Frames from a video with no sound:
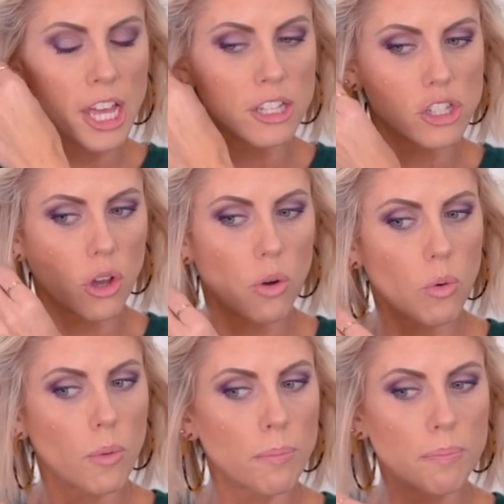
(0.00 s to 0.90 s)

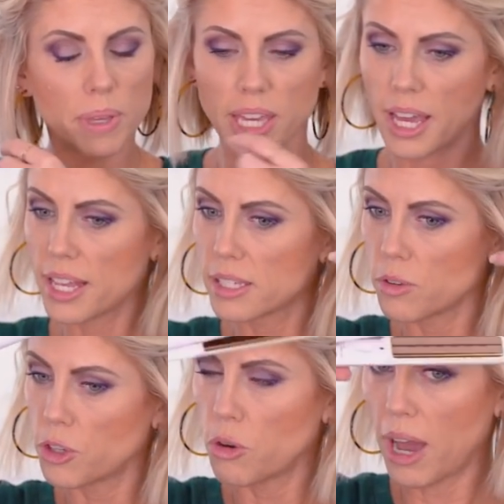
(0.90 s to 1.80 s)
So
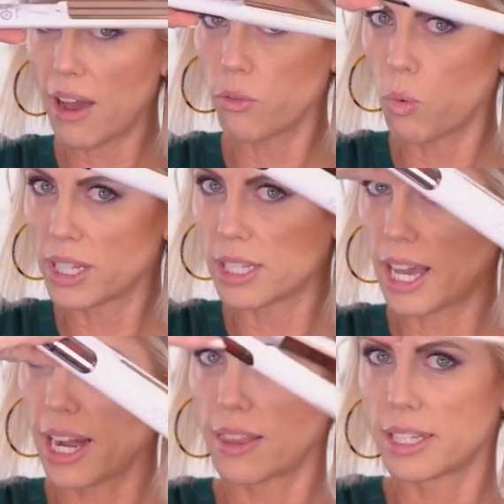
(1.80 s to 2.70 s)
because you have one
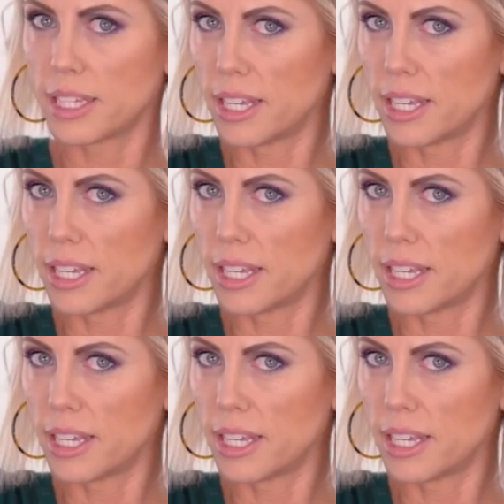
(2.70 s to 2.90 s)
side that's